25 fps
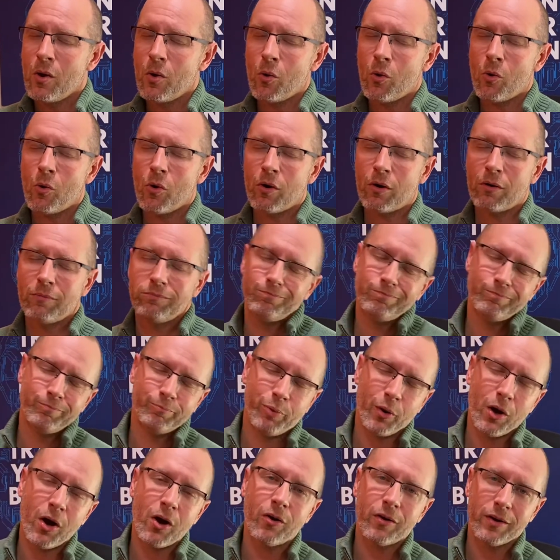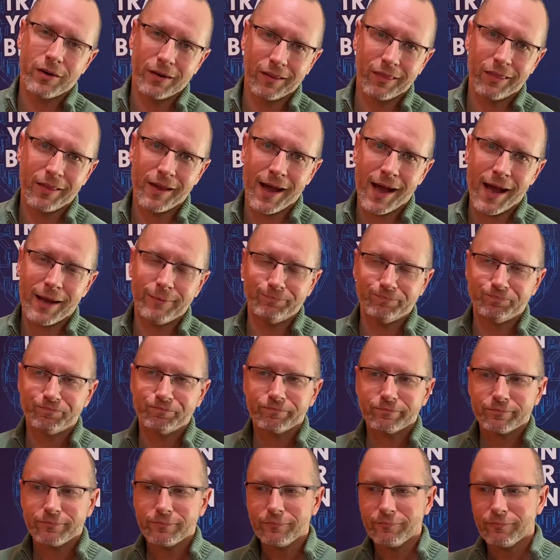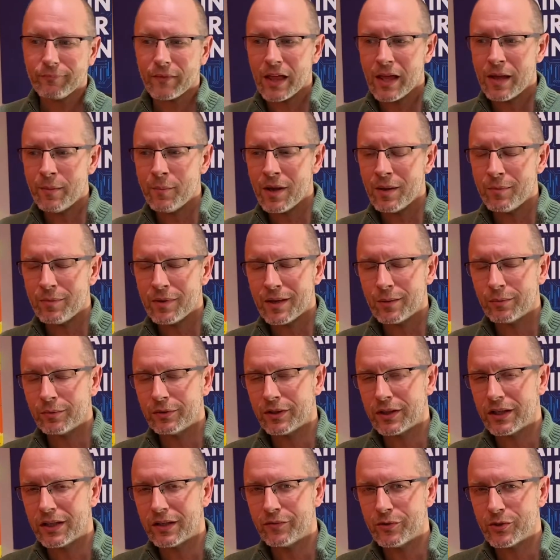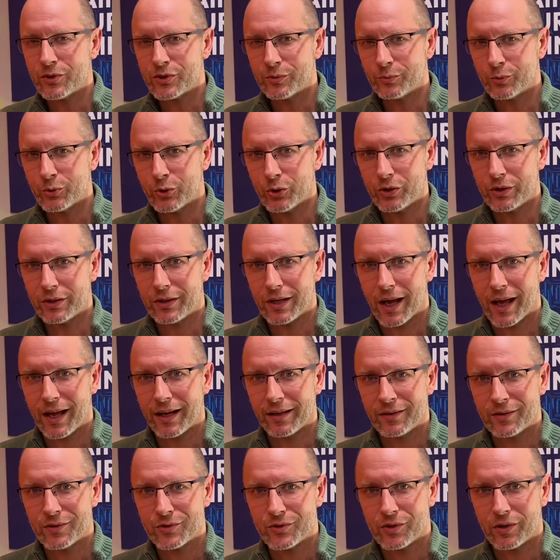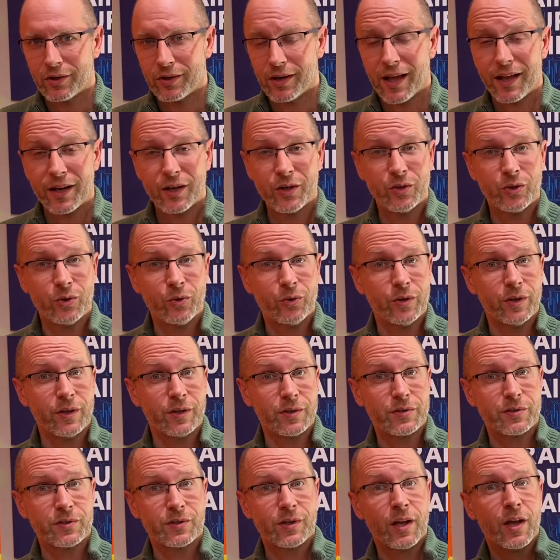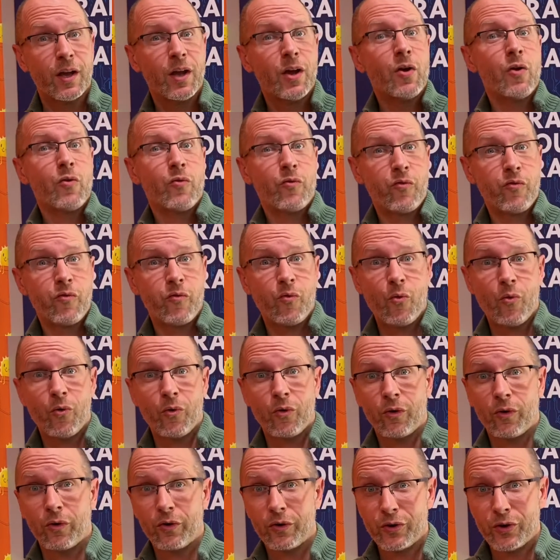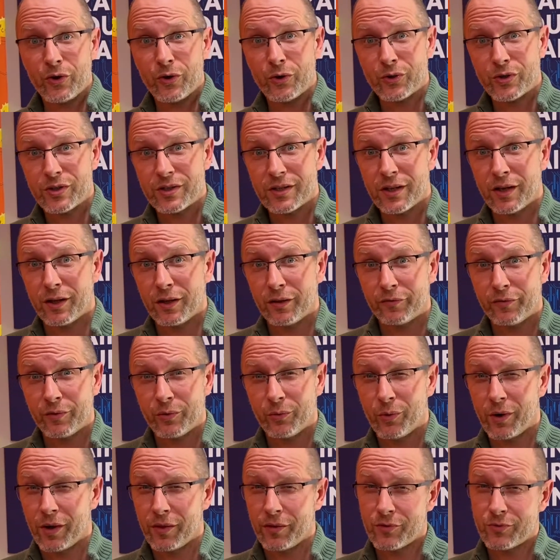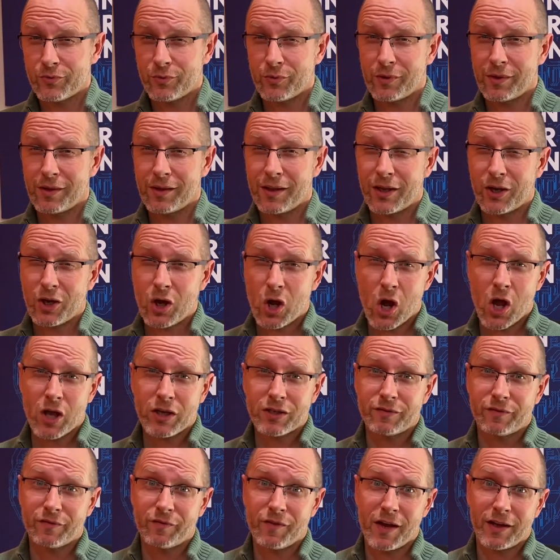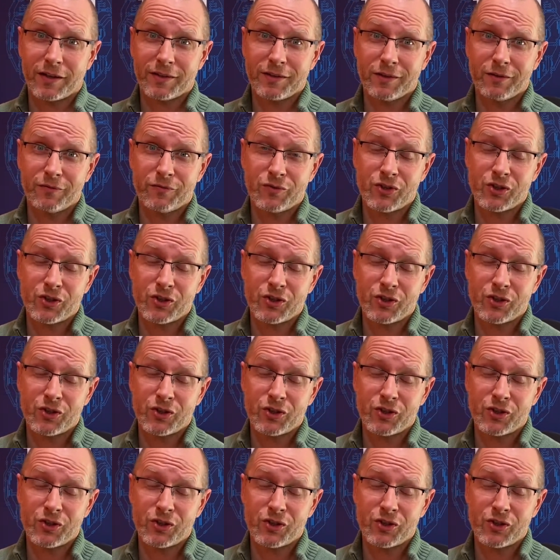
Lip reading: Or barring that, I might be able to give you some good guidance on how to do this for yourself in a way that's really, like, cost effective.